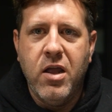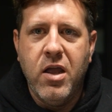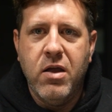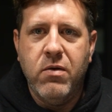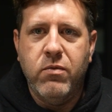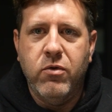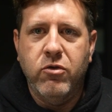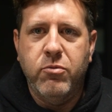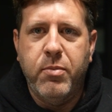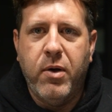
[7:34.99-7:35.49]

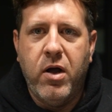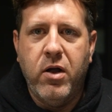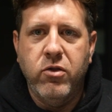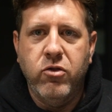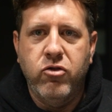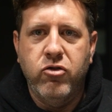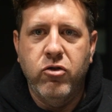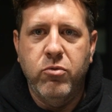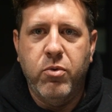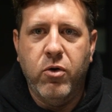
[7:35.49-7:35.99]
It
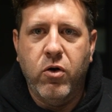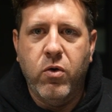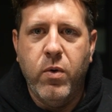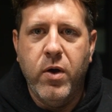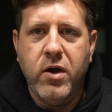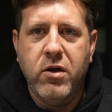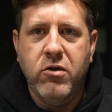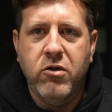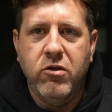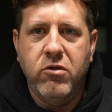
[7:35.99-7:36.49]
responds super
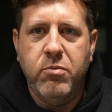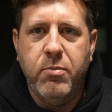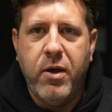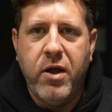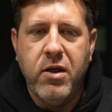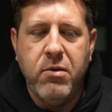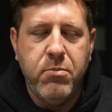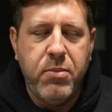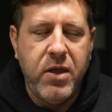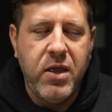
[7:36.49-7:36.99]
quick
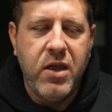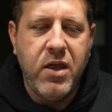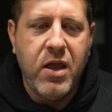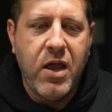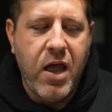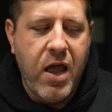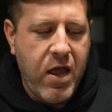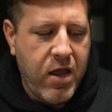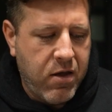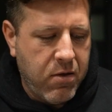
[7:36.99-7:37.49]
despite being
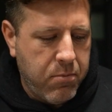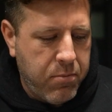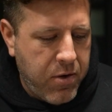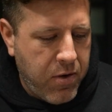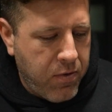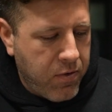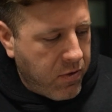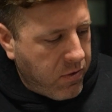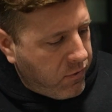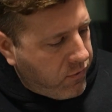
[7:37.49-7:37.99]
a
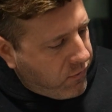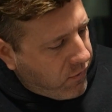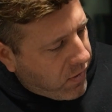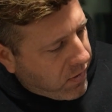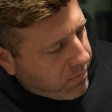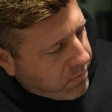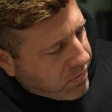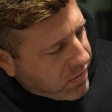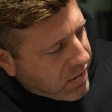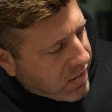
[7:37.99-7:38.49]
computer
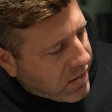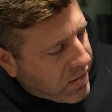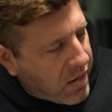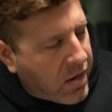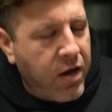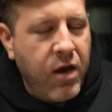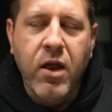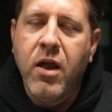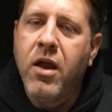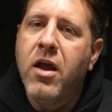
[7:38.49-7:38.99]
from
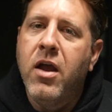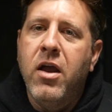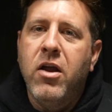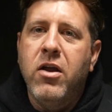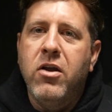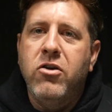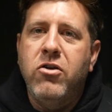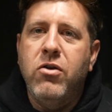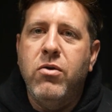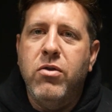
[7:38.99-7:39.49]
the
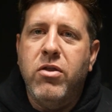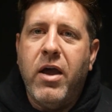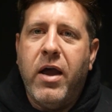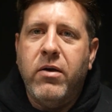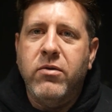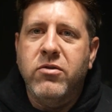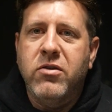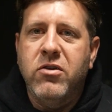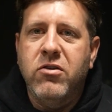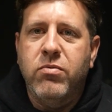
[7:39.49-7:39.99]

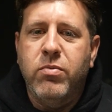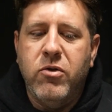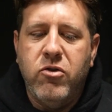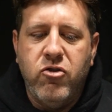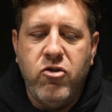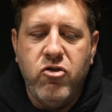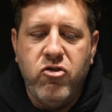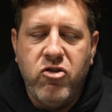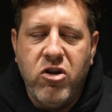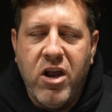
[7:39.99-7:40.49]
2000s, which
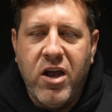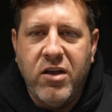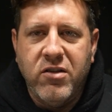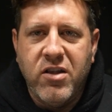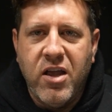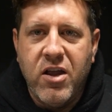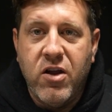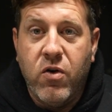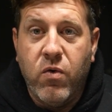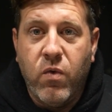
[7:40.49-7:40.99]
usually has
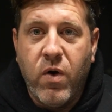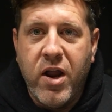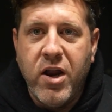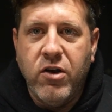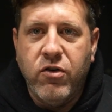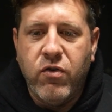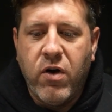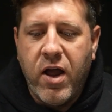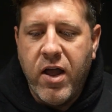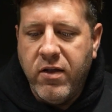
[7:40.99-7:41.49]
a great
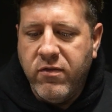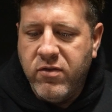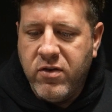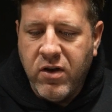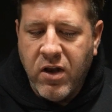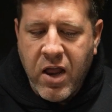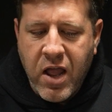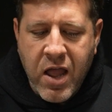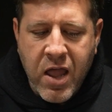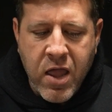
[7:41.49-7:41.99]
drive
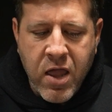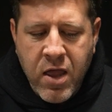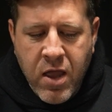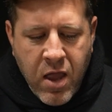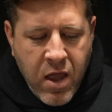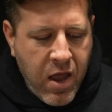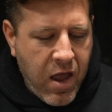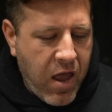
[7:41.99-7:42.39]
delay.